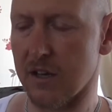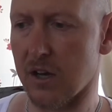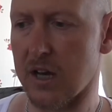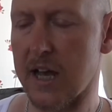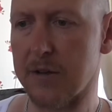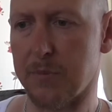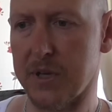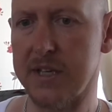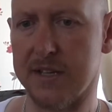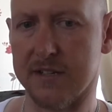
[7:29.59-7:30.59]
I had
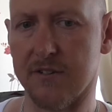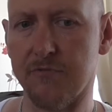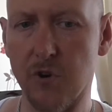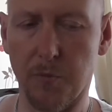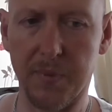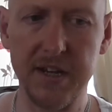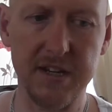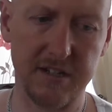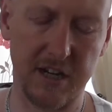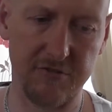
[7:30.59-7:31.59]
peace, real
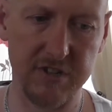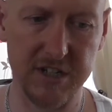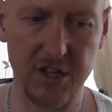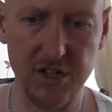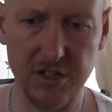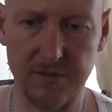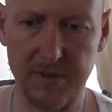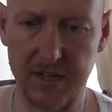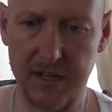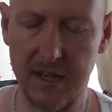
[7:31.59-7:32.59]
peace had returned to
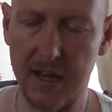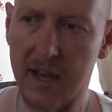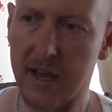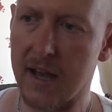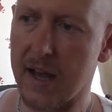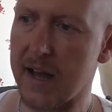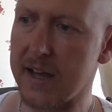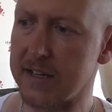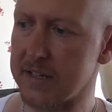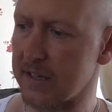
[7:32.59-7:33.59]
me.
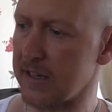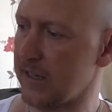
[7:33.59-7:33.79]
And,